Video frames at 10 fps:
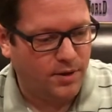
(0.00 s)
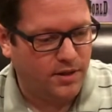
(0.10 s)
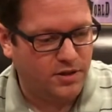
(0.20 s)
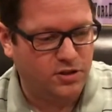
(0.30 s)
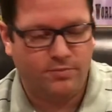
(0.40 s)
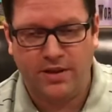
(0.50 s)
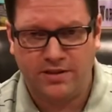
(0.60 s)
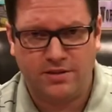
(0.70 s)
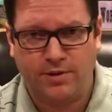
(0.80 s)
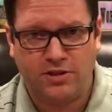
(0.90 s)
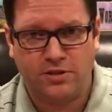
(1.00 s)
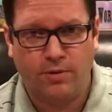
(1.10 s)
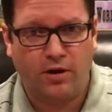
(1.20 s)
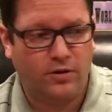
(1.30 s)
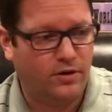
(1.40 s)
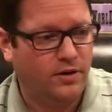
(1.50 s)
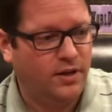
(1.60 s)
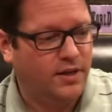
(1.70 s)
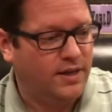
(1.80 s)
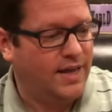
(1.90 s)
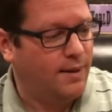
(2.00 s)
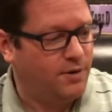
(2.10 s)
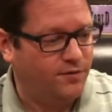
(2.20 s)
They should have made this a much smaller game to